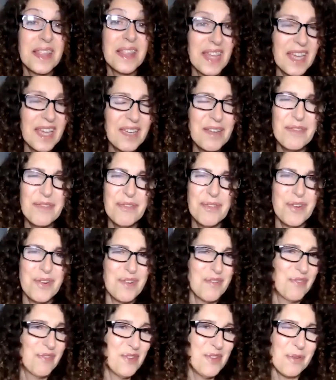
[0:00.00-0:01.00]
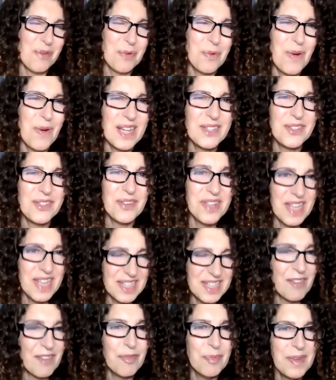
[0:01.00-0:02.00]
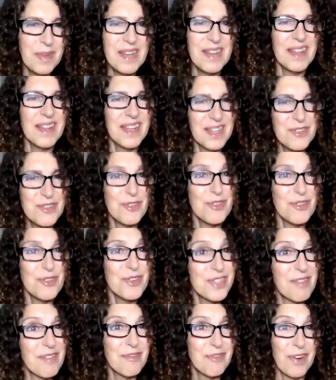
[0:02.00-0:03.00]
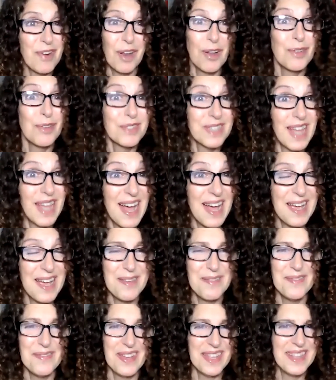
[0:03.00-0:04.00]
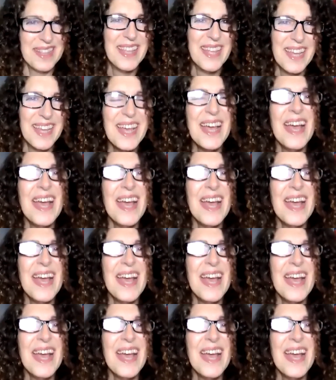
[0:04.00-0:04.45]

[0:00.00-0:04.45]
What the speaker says: Thank you for your question. Yes, I've been at Georgetown for a long time and